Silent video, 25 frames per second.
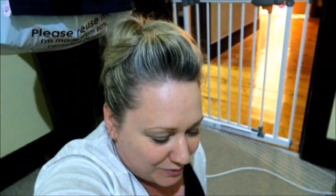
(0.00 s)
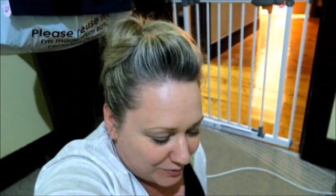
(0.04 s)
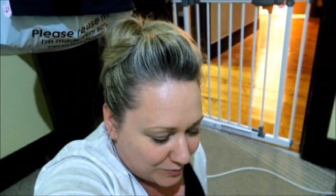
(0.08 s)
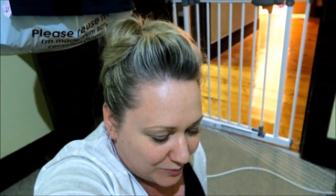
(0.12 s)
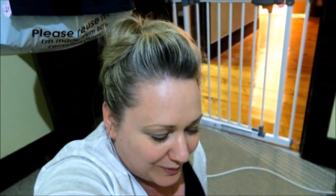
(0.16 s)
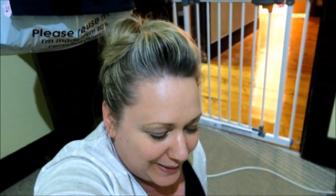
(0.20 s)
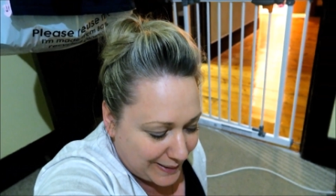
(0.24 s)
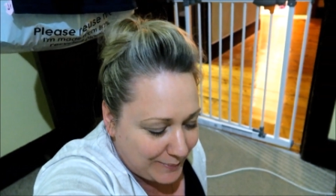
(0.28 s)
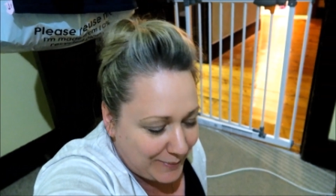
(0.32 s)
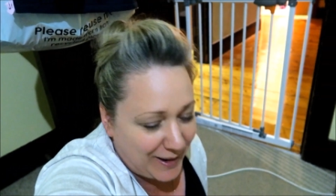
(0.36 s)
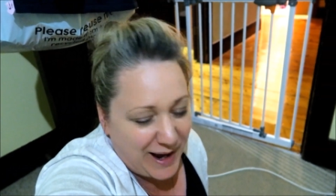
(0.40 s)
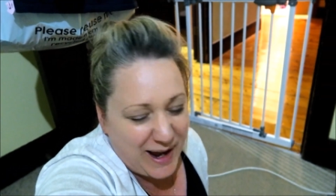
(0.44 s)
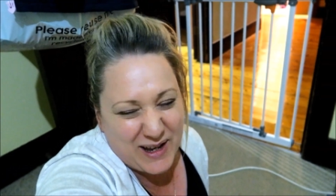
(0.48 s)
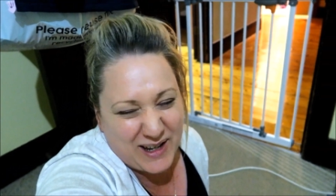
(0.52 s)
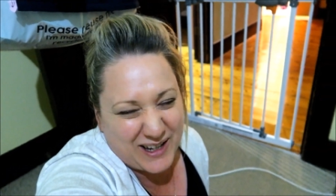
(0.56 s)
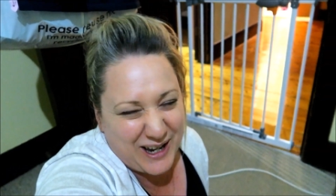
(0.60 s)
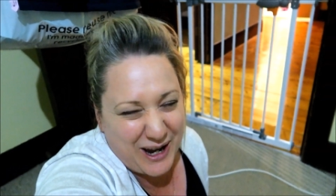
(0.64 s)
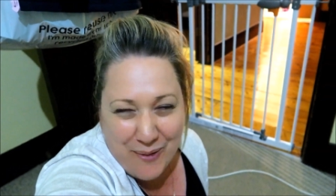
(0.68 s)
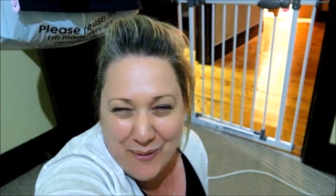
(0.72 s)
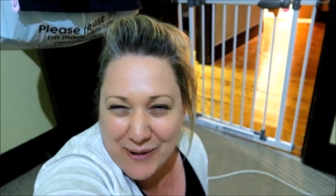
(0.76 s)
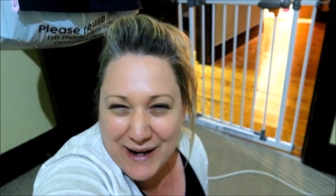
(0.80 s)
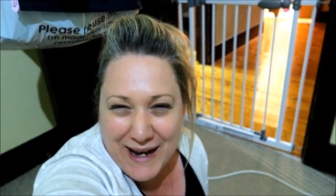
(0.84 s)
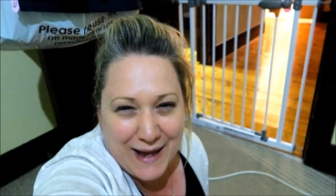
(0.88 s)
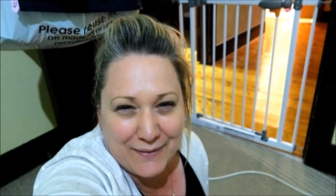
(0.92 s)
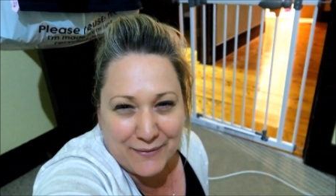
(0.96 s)
we might
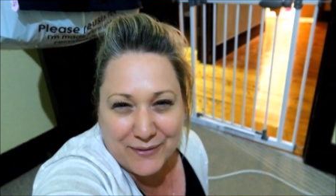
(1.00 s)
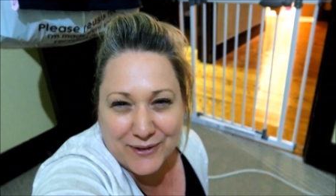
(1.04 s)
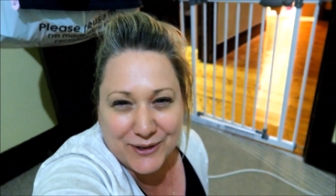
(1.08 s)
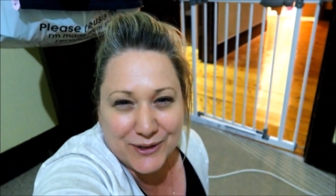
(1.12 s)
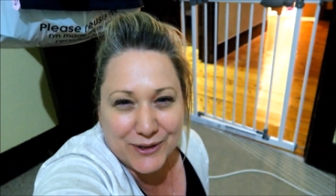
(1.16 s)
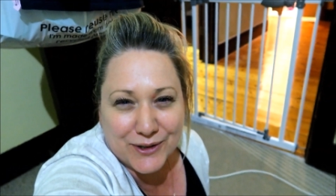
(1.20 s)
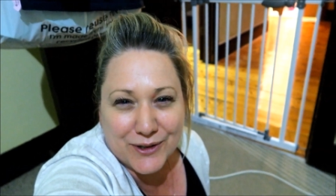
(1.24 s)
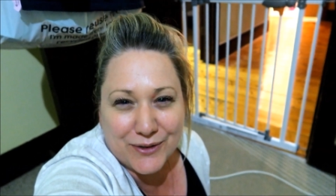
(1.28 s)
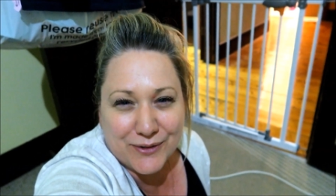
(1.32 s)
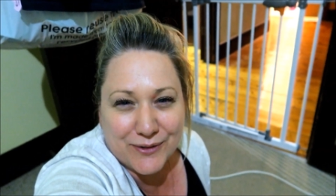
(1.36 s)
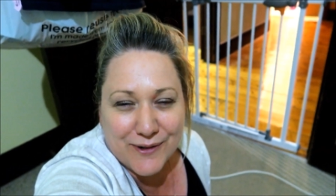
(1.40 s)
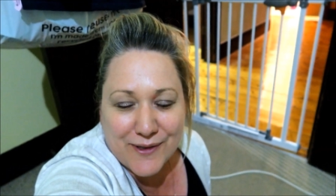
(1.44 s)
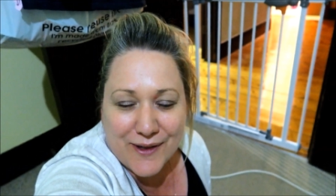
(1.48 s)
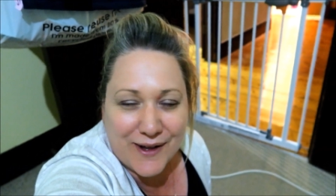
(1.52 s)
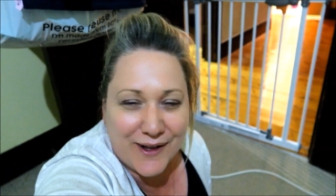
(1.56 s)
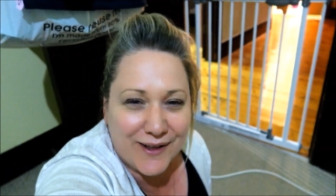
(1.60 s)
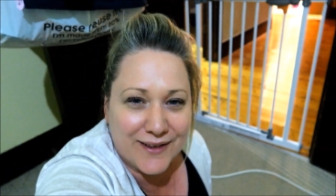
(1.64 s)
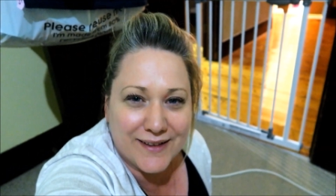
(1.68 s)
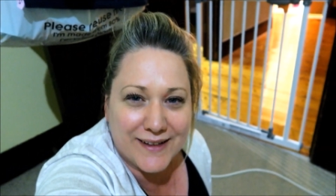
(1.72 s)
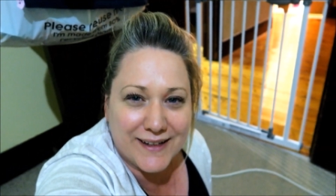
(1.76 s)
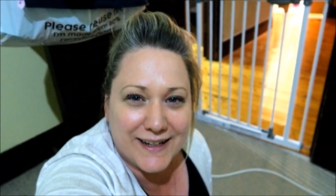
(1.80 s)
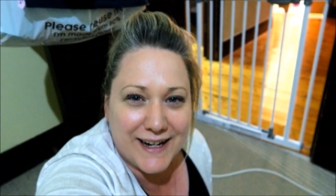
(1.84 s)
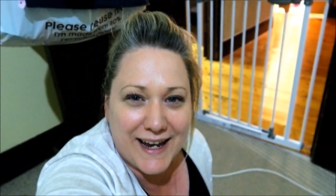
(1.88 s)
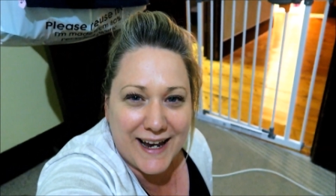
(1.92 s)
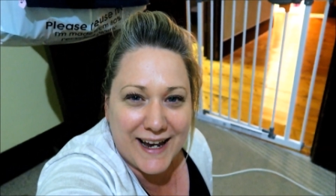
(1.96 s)
go and have a look through the
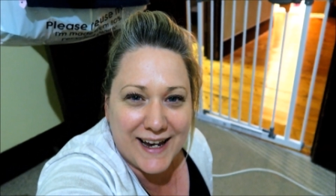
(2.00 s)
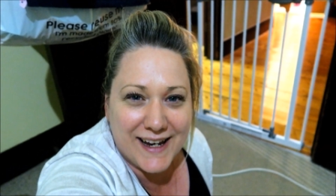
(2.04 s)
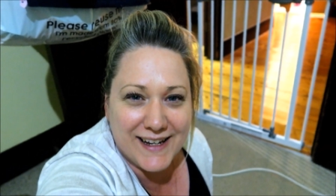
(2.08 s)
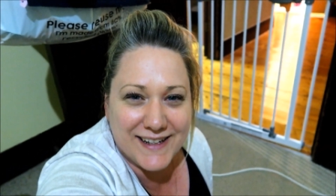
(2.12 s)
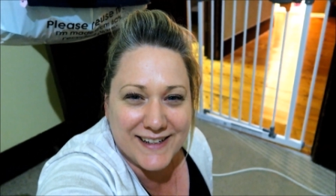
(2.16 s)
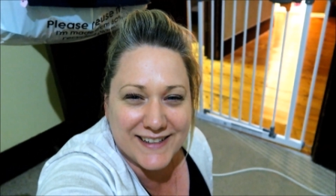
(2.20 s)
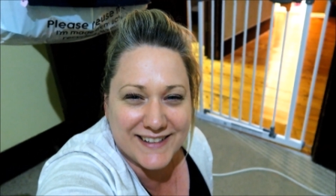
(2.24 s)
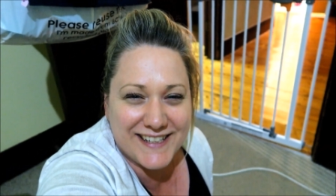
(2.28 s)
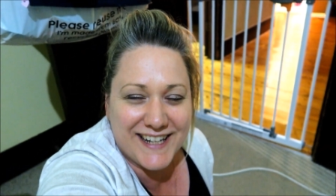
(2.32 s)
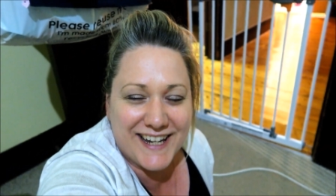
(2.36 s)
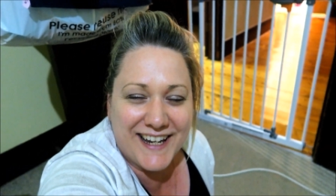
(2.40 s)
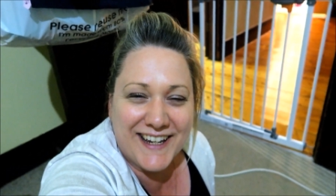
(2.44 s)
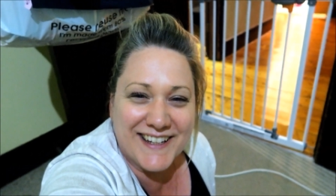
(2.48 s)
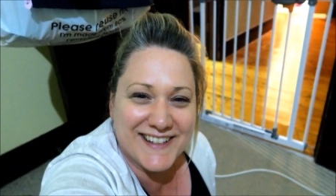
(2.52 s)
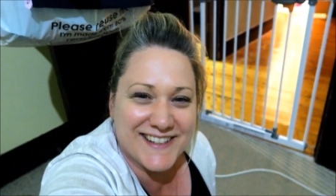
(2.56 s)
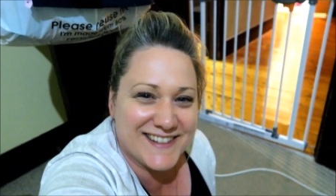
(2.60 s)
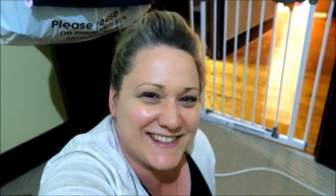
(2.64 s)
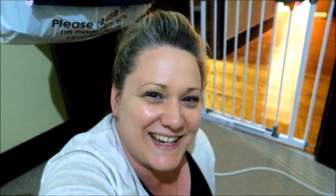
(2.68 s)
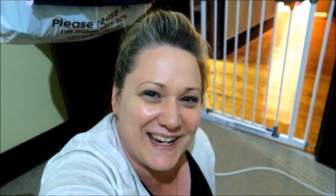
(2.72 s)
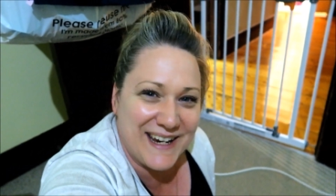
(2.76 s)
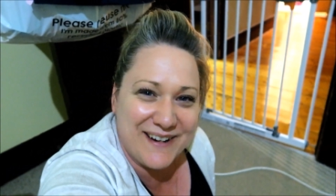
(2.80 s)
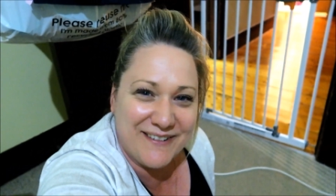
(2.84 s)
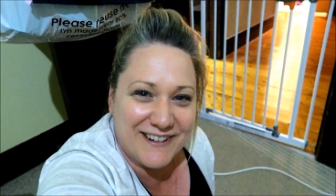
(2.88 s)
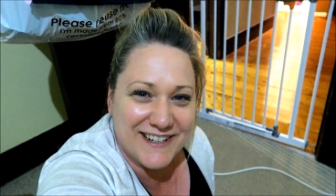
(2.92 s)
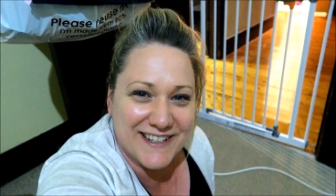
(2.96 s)
holidays and
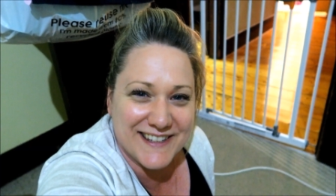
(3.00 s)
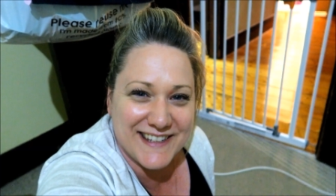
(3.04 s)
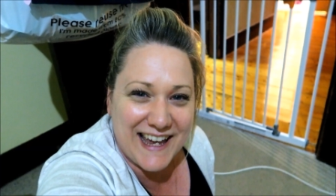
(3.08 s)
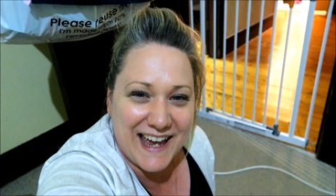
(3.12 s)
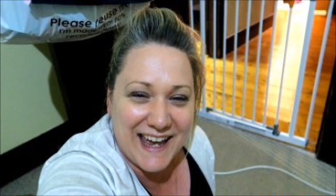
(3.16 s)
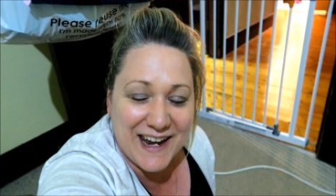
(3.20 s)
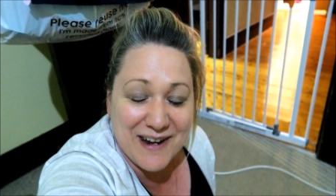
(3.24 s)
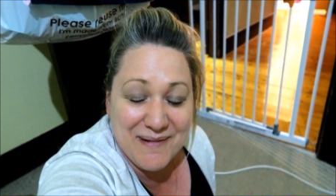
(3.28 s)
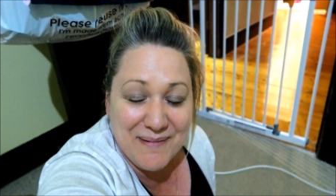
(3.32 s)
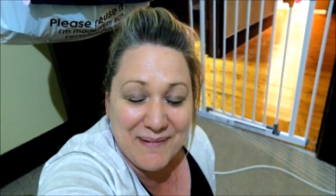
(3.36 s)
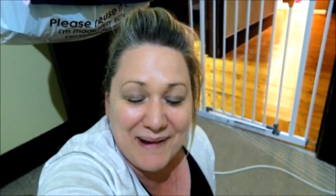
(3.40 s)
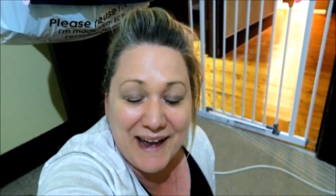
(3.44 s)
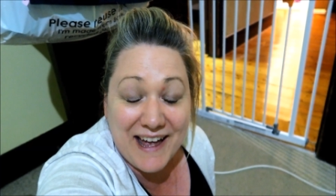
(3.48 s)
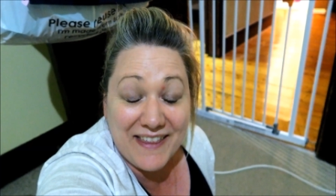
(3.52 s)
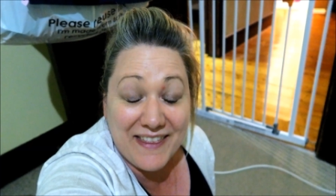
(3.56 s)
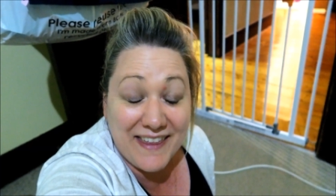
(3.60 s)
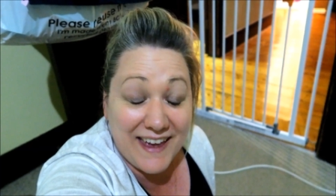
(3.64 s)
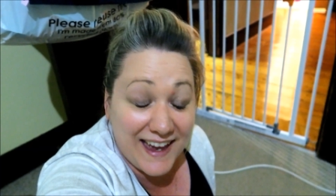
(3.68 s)
see what's out and about.